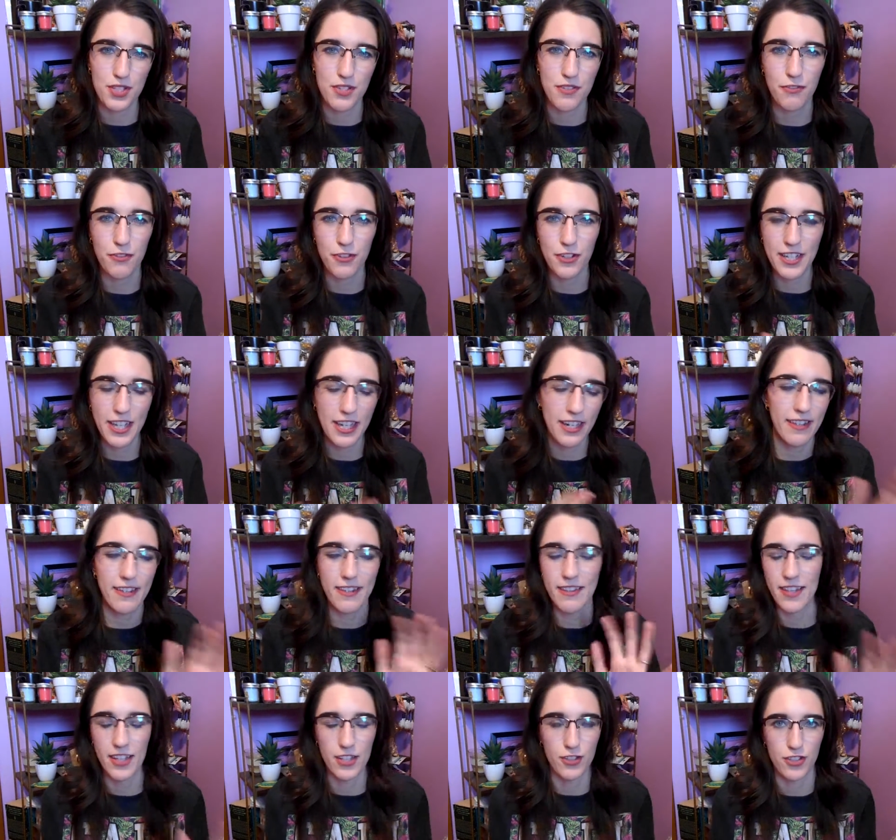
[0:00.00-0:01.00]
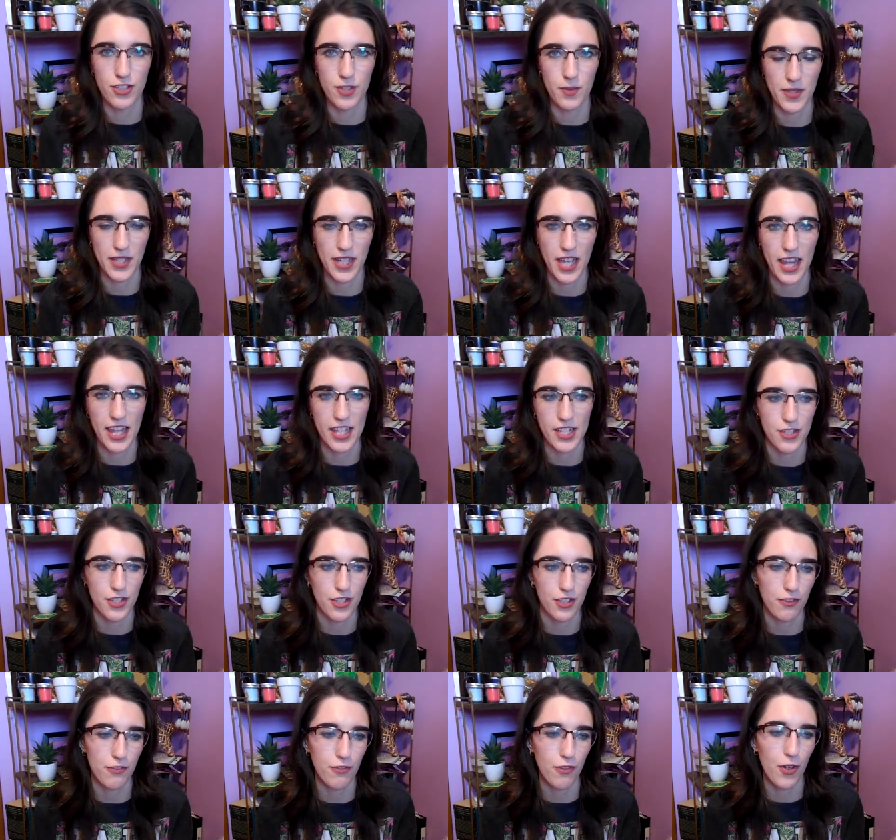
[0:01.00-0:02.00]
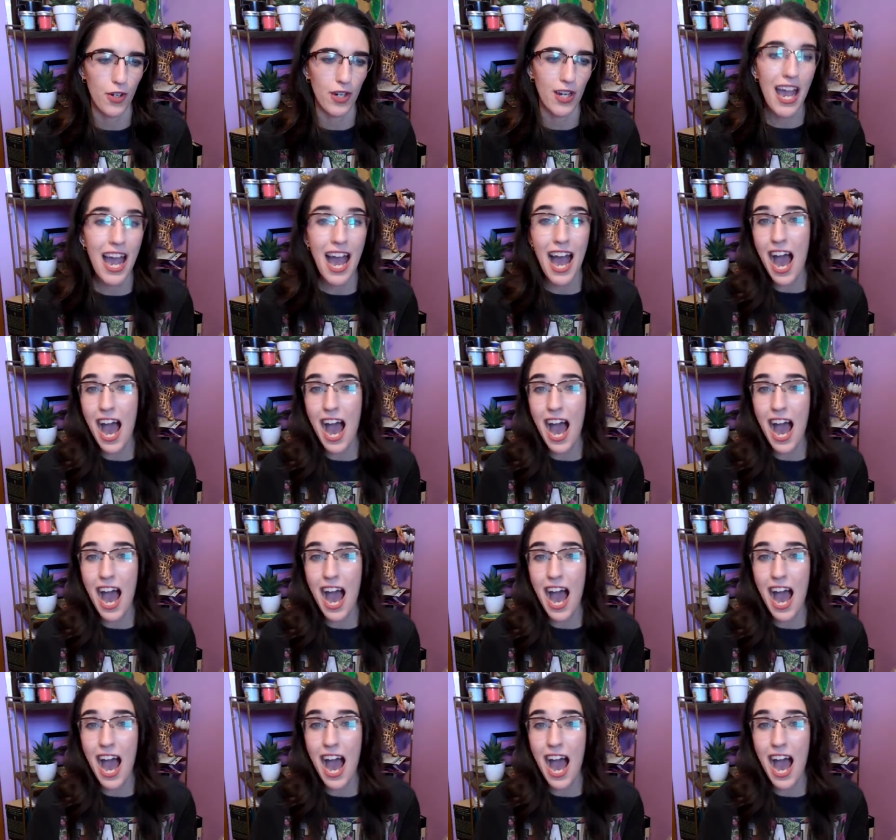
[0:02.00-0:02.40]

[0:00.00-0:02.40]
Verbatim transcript: free kind of thing. That's just something I like to look for.